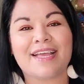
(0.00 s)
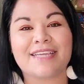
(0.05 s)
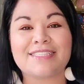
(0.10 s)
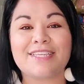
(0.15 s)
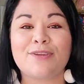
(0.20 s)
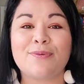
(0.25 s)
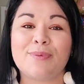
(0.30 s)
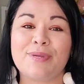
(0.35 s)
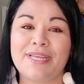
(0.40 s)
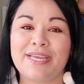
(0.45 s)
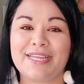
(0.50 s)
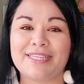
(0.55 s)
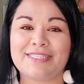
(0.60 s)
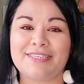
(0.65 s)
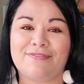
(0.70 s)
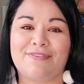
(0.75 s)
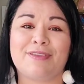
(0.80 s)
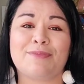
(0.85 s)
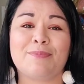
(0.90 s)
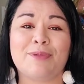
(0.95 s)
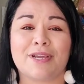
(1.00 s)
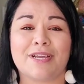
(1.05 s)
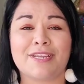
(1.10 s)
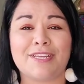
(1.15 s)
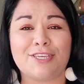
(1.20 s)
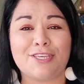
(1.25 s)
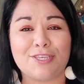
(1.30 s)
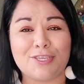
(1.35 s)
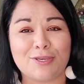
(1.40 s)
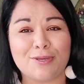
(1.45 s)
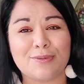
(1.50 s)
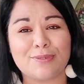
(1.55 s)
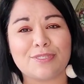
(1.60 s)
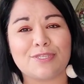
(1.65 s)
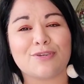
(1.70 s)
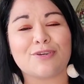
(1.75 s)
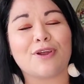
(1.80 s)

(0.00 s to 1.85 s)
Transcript: Because I don't want to get stuff that I'm not going to use.